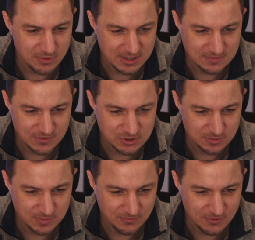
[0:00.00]
rice,
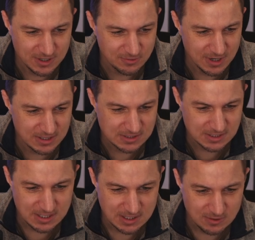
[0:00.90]
vegetable fried
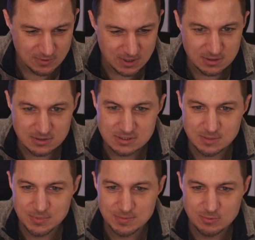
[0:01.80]
rice. Well,
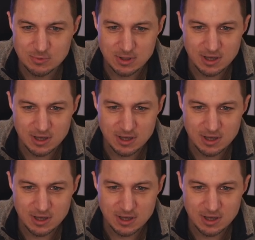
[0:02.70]
some people will